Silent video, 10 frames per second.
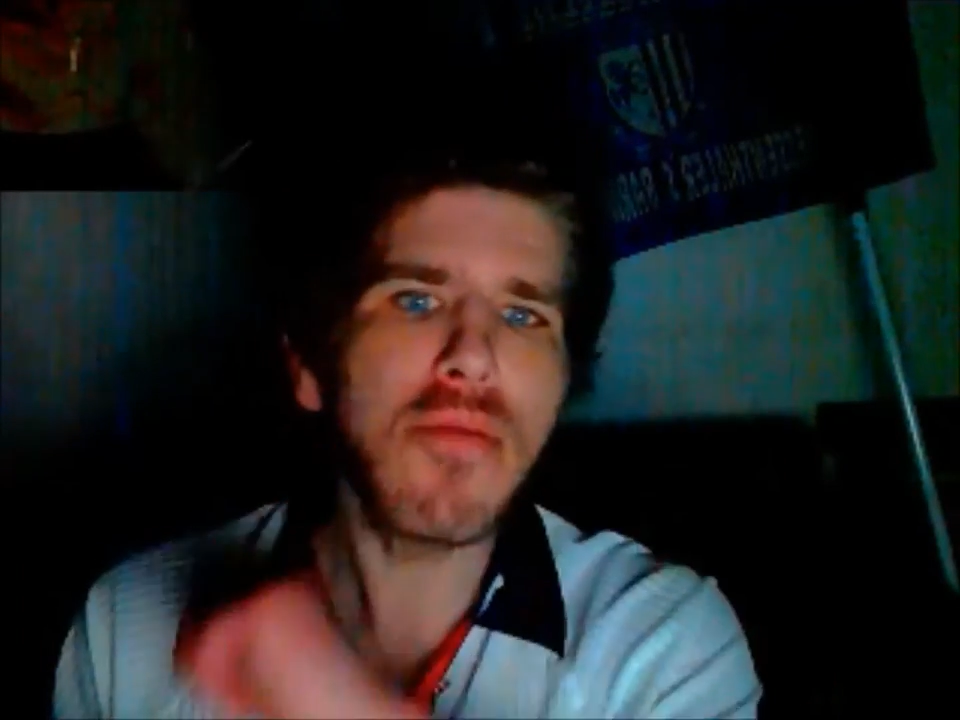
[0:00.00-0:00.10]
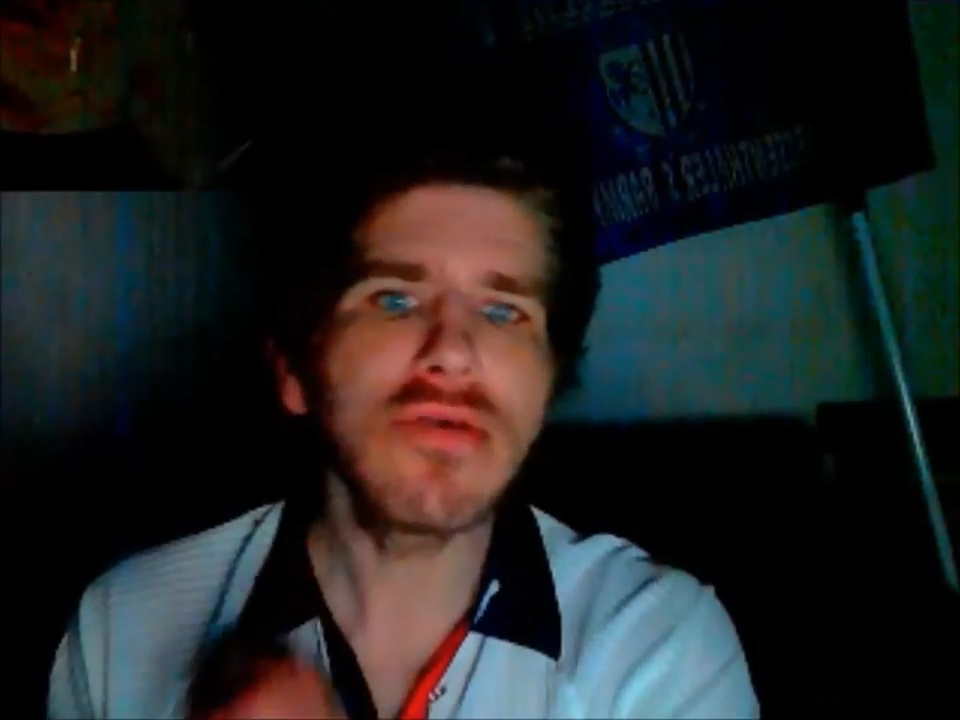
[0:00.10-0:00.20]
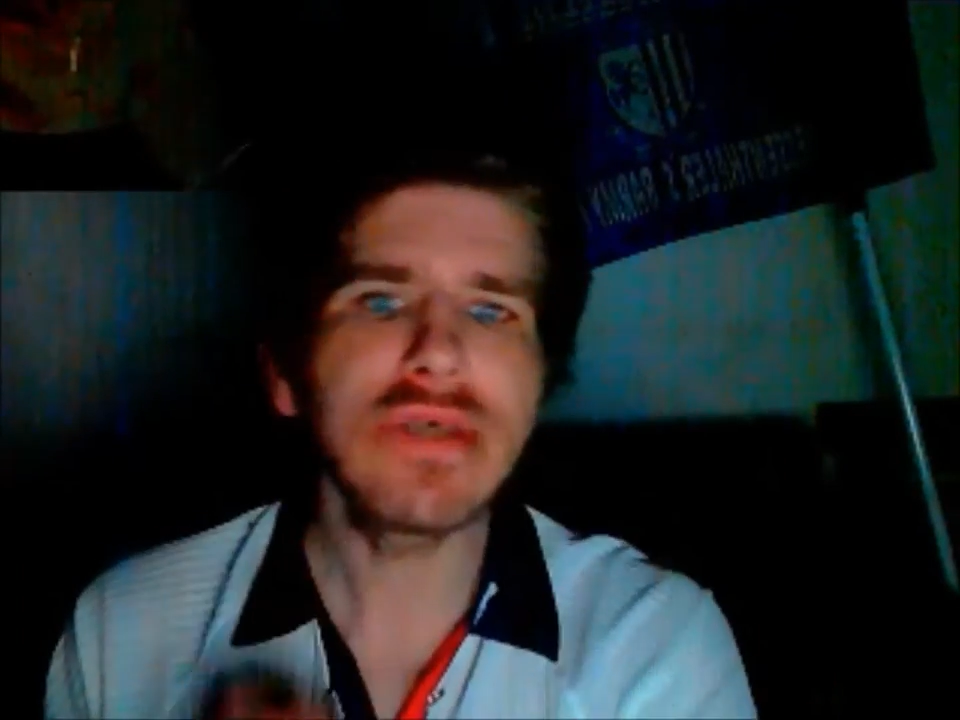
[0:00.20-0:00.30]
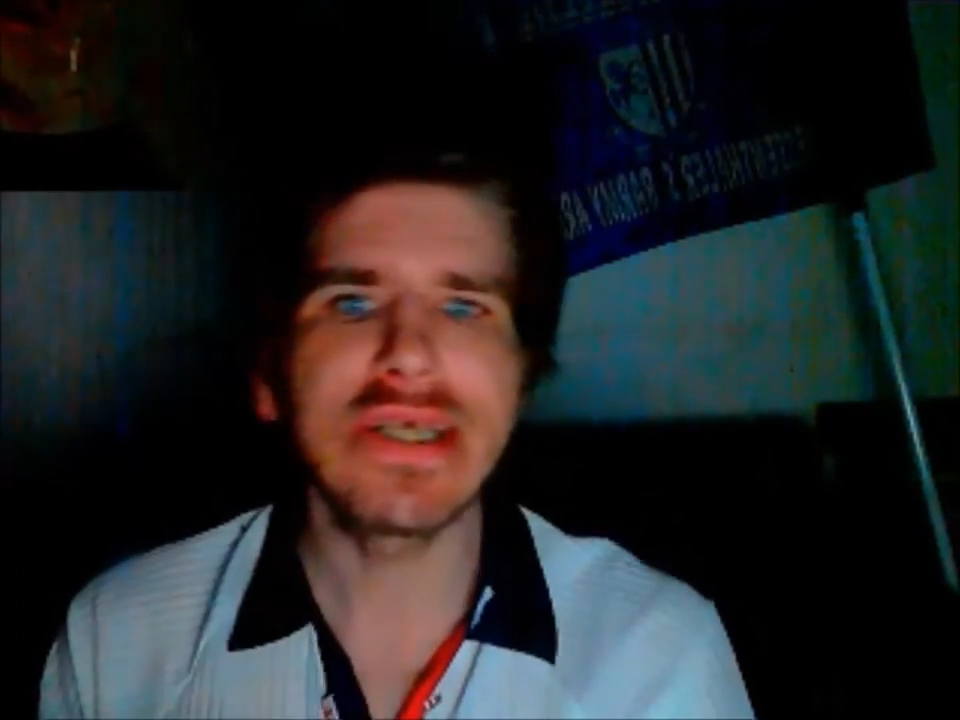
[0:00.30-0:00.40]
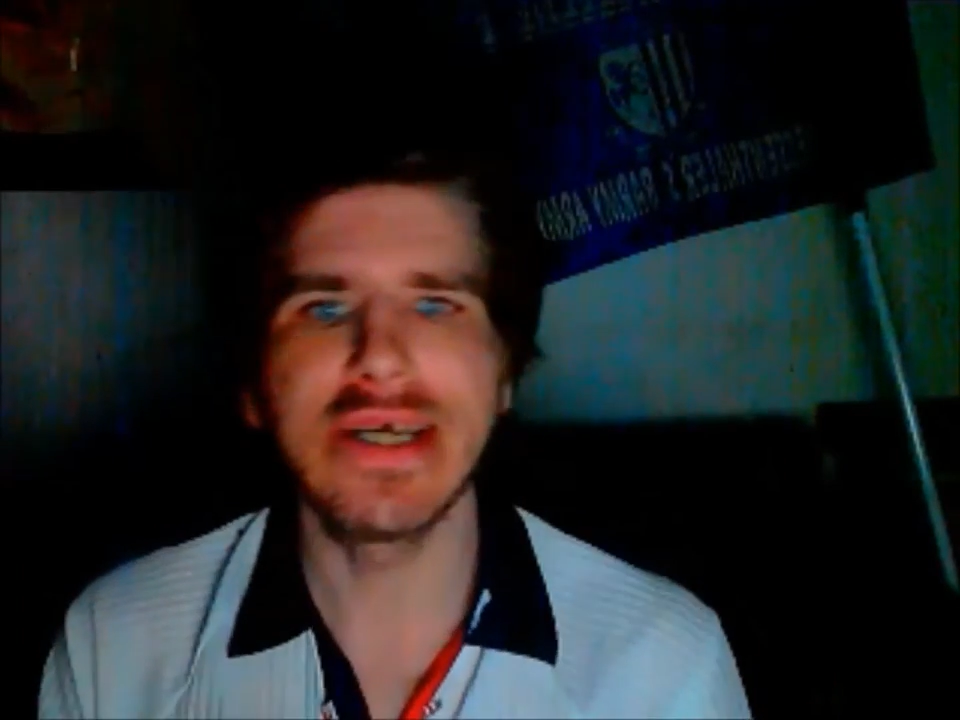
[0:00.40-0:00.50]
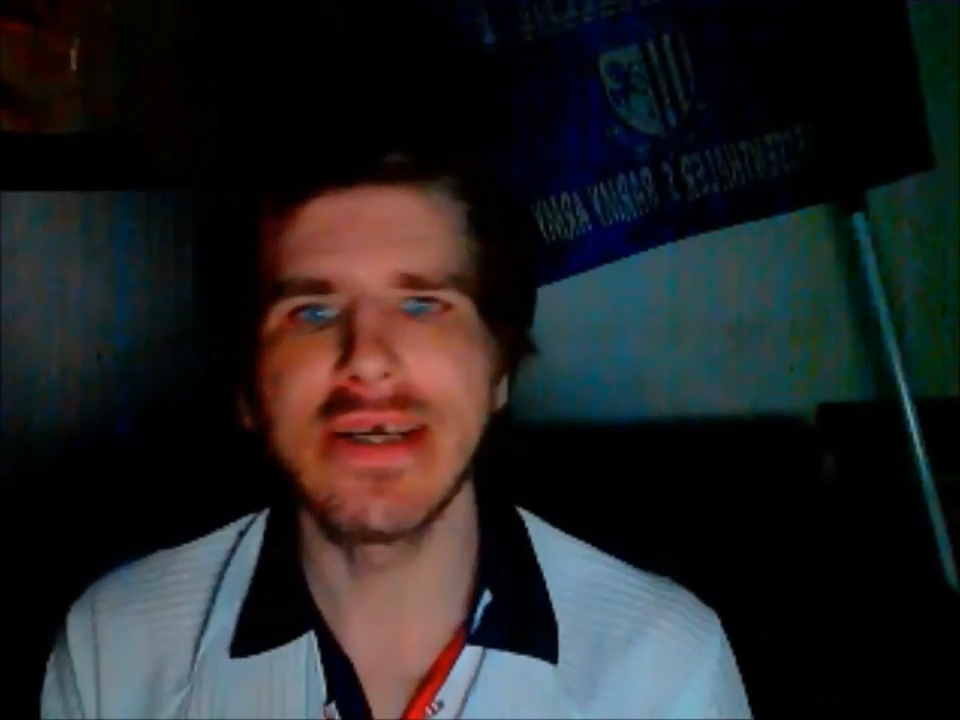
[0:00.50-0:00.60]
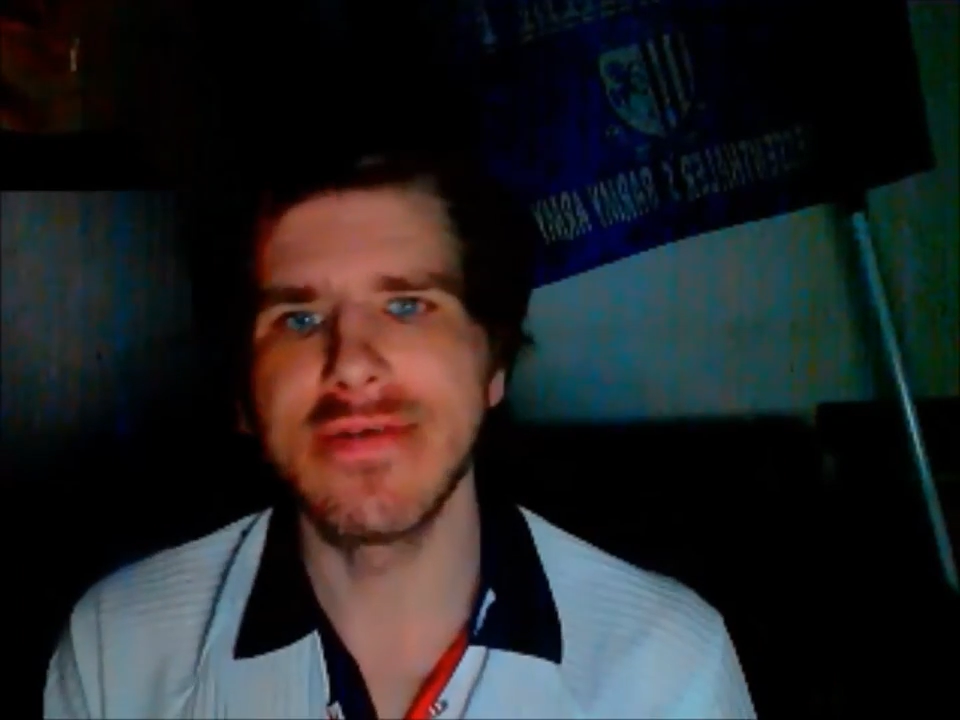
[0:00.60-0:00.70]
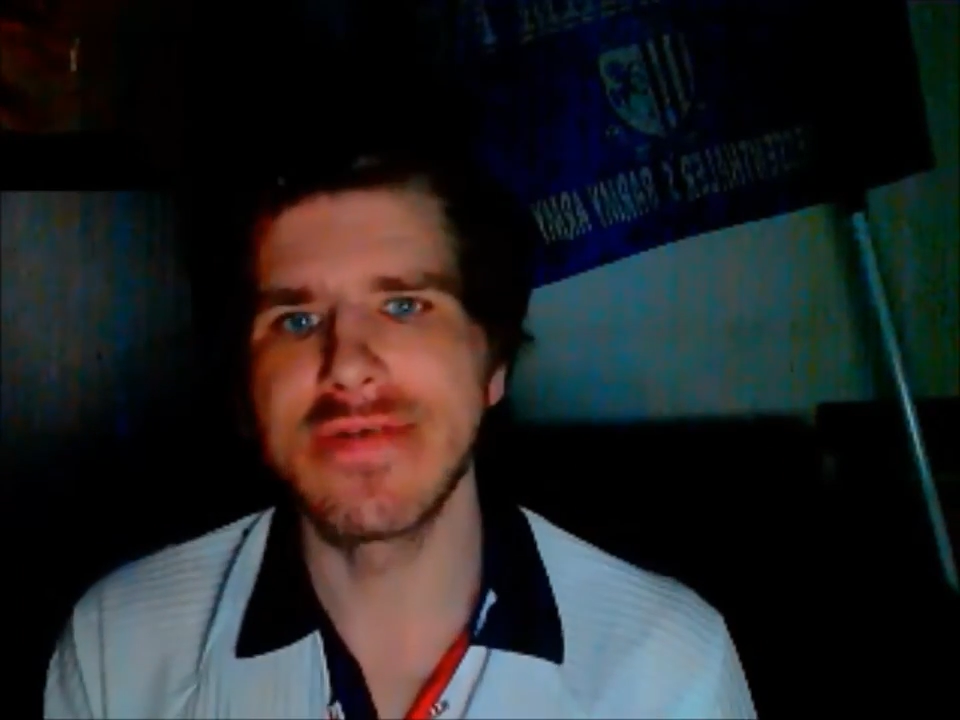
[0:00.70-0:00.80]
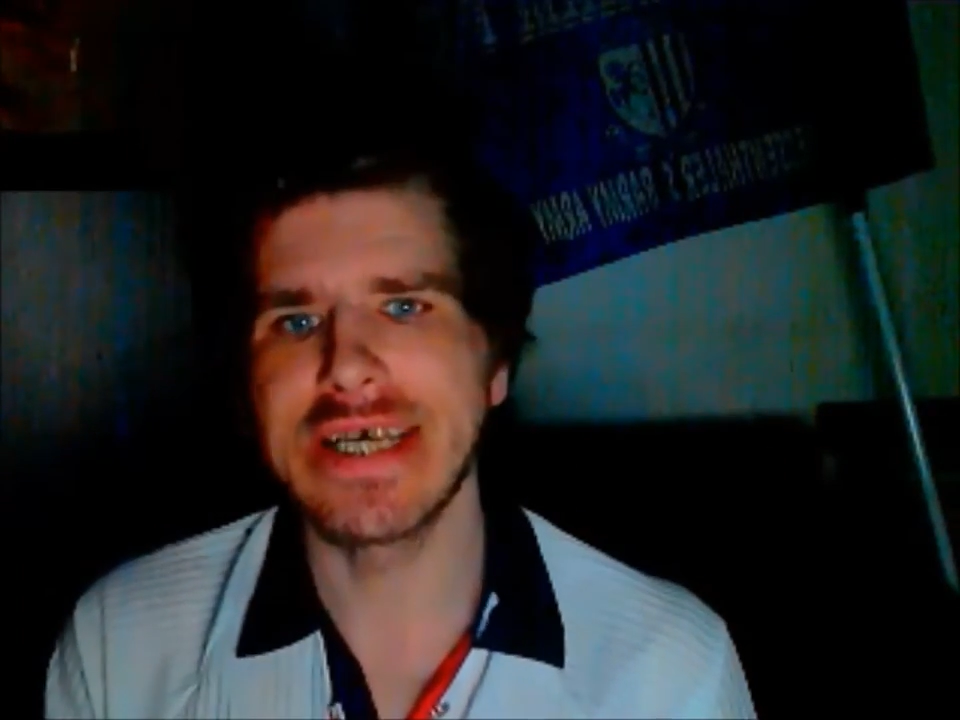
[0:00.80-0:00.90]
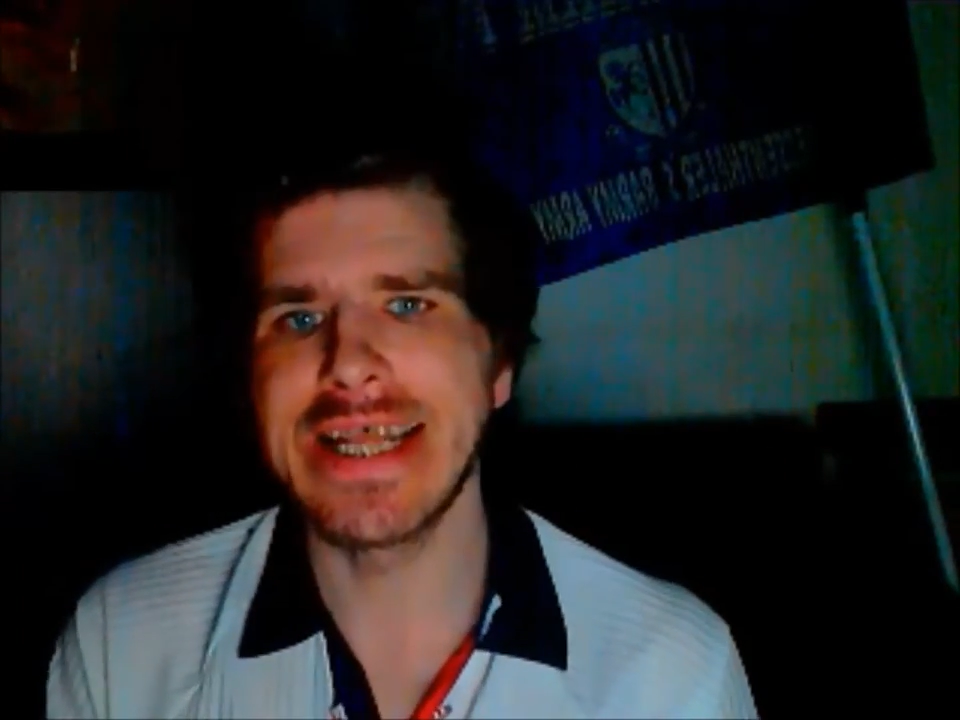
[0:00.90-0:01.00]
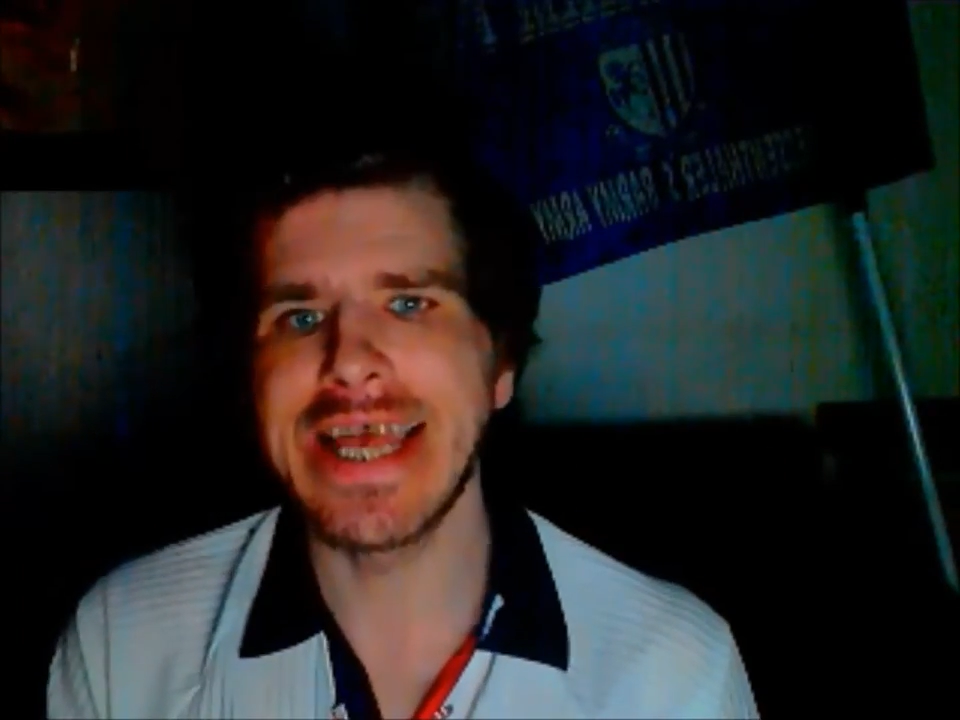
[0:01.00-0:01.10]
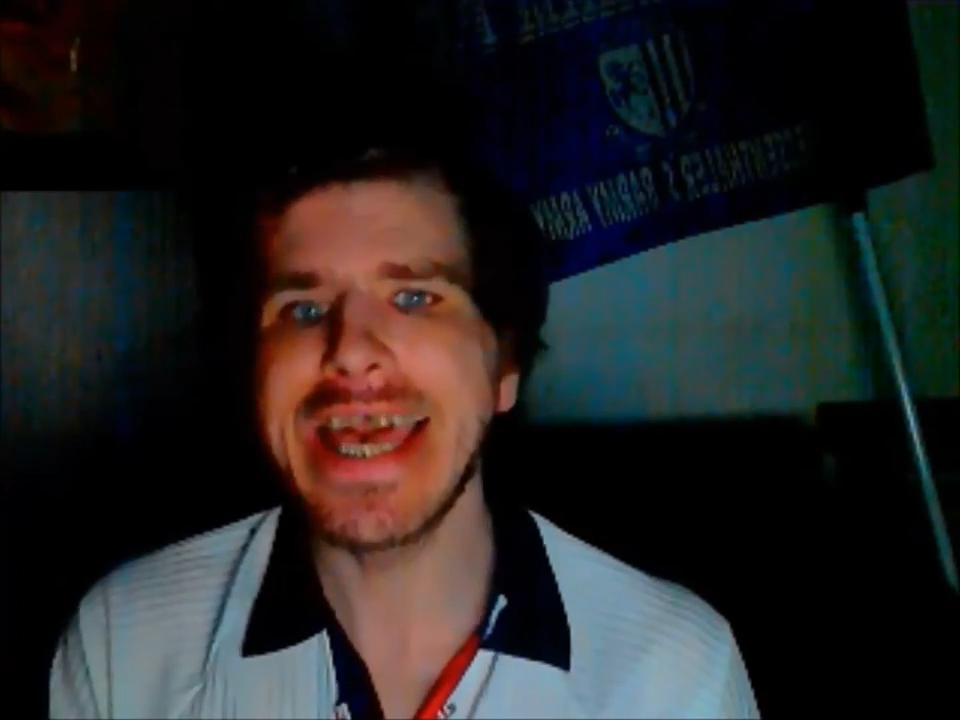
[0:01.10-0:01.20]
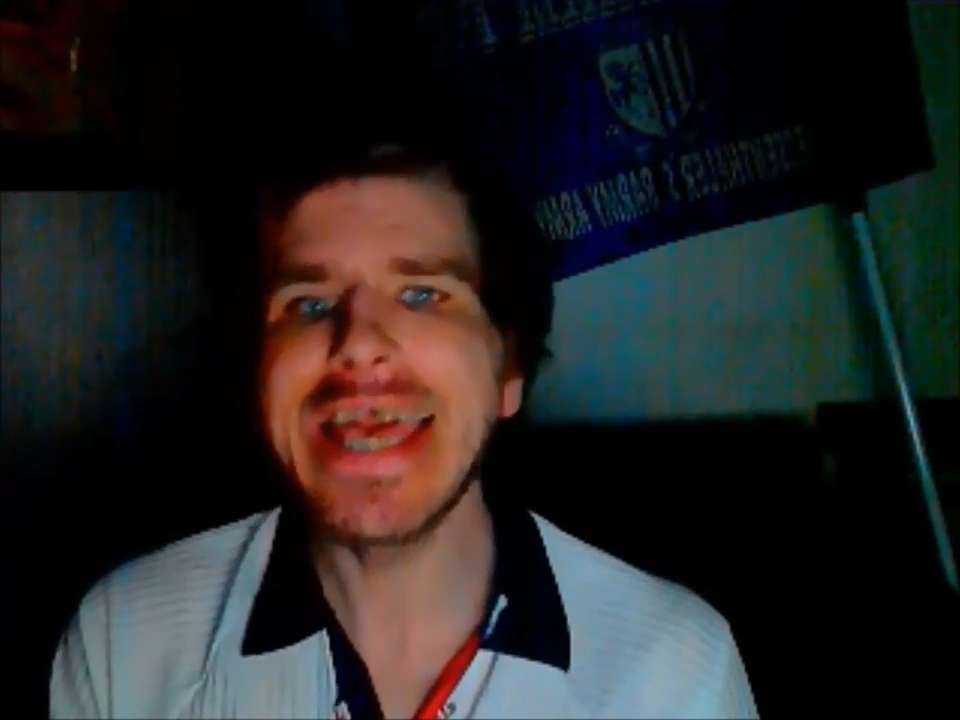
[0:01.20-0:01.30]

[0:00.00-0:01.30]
positives can